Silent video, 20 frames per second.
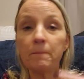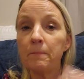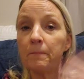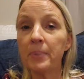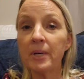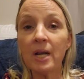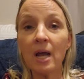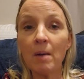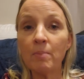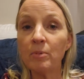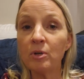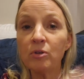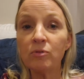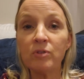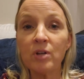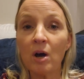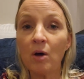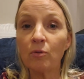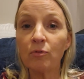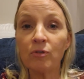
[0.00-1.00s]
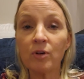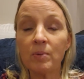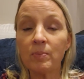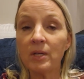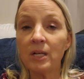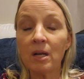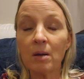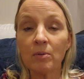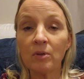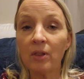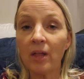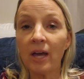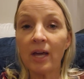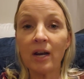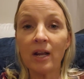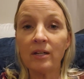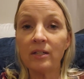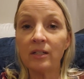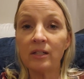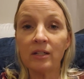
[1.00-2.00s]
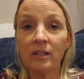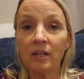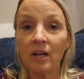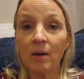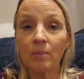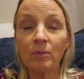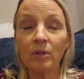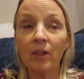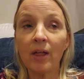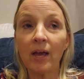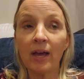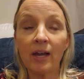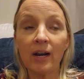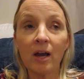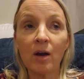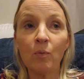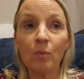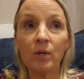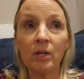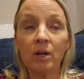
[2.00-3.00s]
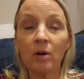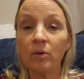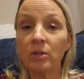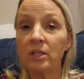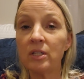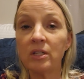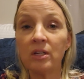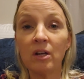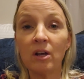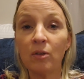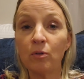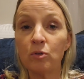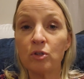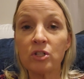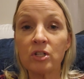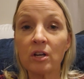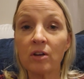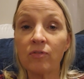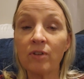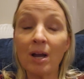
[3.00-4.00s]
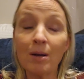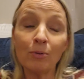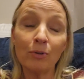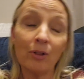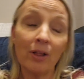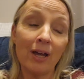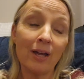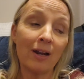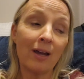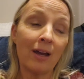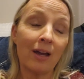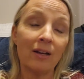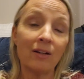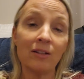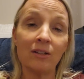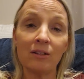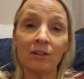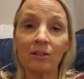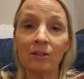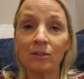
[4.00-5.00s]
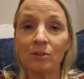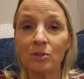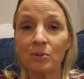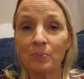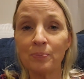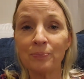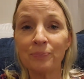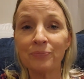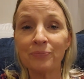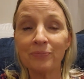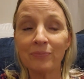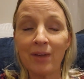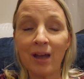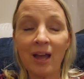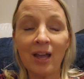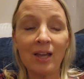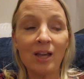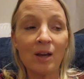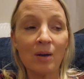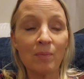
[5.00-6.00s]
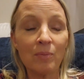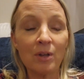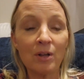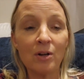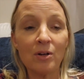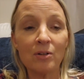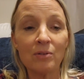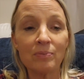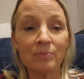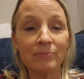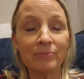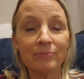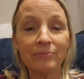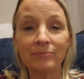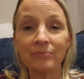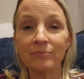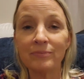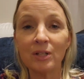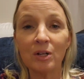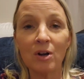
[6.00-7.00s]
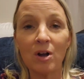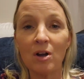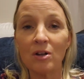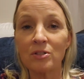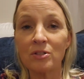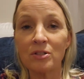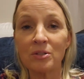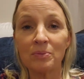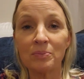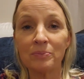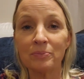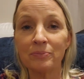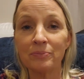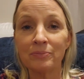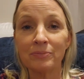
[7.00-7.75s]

but I moved on from it, and I'm glad I did. I'm glad I went on and did other stuff. I'm glad I had kids. I am. They're they're awesome.